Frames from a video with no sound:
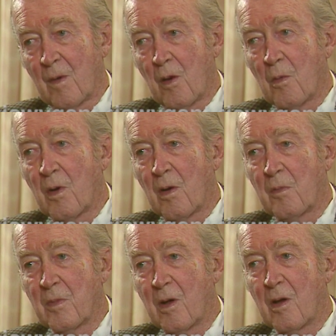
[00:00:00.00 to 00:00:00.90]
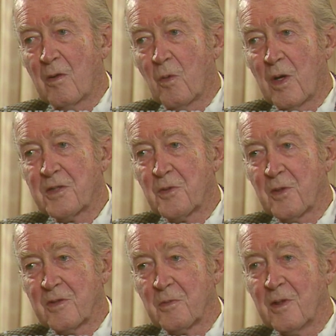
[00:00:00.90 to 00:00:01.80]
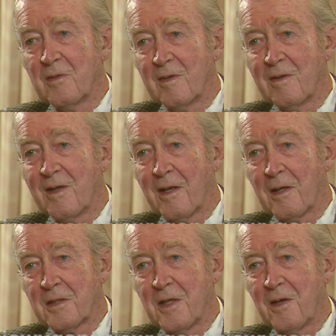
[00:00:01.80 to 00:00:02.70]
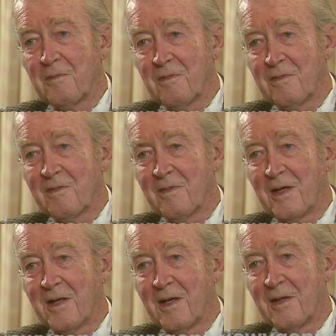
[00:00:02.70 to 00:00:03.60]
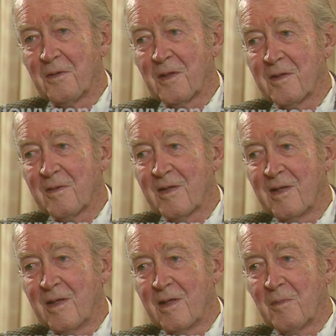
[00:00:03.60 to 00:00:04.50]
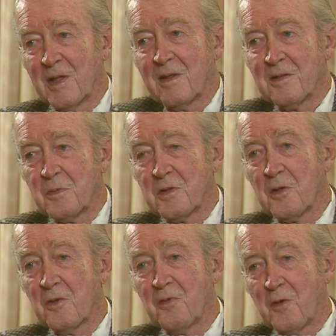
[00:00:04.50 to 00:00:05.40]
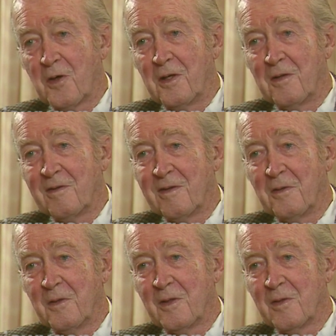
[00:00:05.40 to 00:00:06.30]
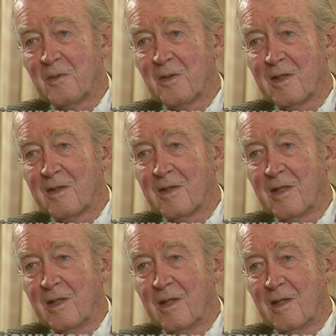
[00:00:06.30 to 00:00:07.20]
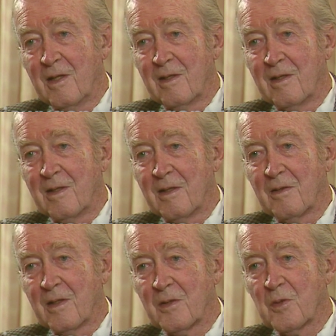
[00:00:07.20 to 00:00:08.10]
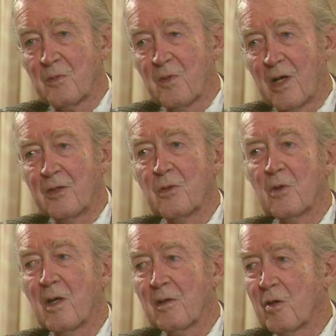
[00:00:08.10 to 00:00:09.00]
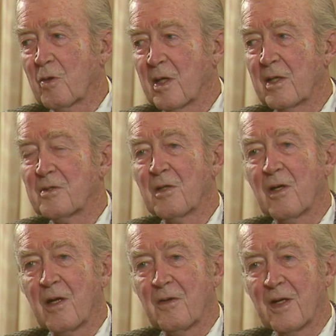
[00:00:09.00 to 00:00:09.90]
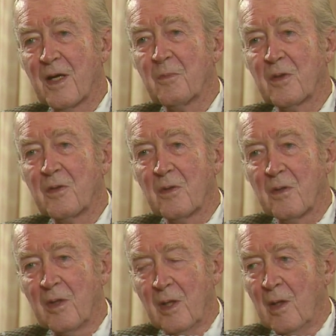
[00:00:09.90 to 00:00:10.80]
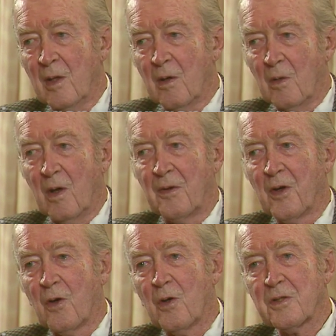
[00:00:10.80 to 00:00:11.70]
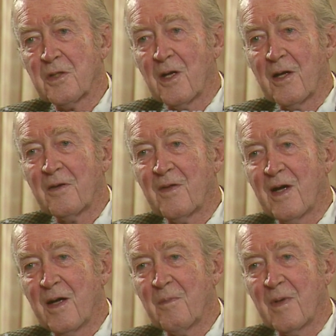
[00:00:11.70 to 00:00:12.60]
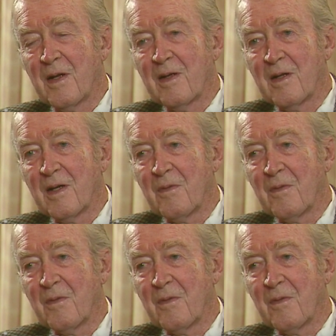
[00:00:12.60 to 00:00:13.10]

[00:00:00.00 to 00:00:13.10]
Oh, well, all the westerns were a little tough, and uh, but this was good for you. You, you uh, this was fun. You were on location a lot of time. You do, were on the horse a lot of time, and uh,